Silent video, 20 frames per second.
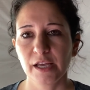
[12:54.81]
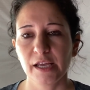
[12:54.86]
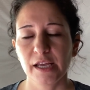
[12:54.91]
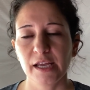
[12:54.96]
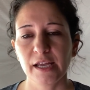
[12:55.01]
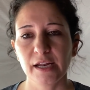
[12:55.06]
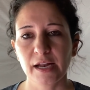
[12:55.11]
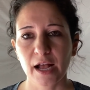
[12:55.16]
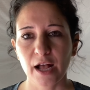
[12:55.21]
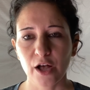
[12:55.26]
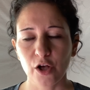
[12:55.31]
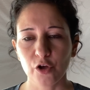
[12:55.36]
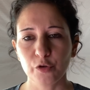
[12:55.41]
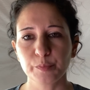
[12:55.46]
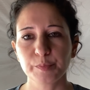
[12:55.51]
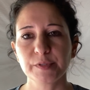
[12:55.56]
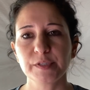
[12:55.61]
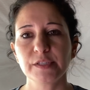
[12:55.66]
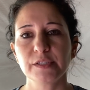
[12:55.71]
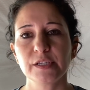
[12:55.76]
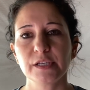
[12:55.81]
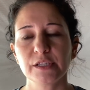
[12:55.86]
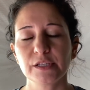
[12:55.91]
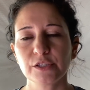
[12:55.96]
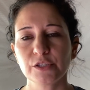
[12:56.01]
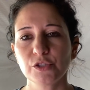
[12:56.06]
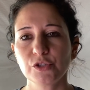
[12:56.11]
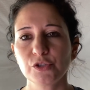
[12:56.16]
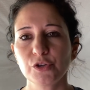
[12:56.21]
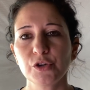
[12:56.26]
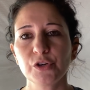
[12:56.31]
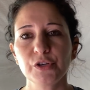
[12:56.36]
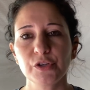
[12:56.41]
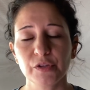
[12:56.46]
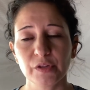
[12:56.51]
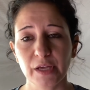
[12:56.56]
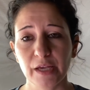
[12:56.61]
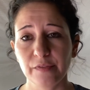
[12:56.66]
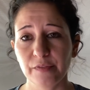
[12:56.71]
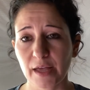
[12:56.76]
it helps
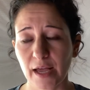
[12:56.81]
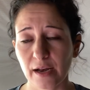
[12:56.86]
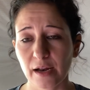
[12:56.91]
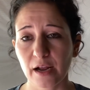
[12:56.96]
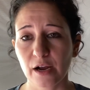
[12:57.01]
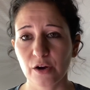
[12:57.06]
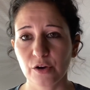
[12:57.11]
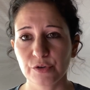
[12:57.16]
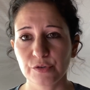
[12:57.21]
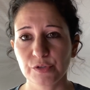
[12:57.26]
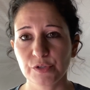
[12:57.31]
circulate that air